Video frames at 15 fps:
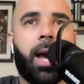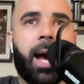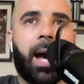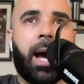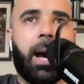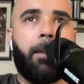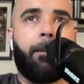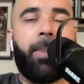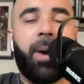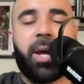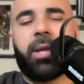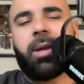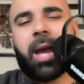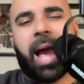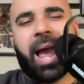
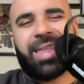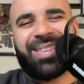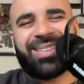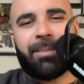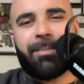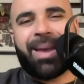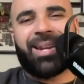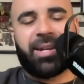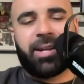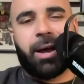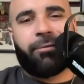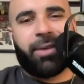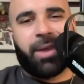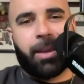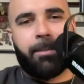But I think they made
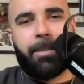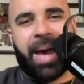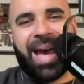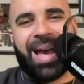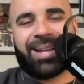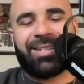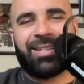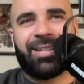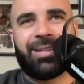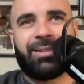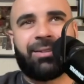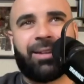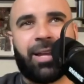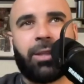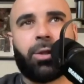enough impact
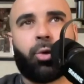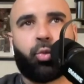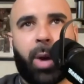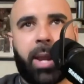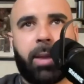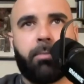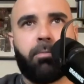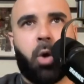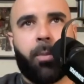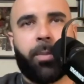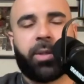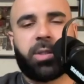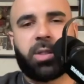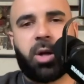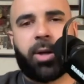in the right moments.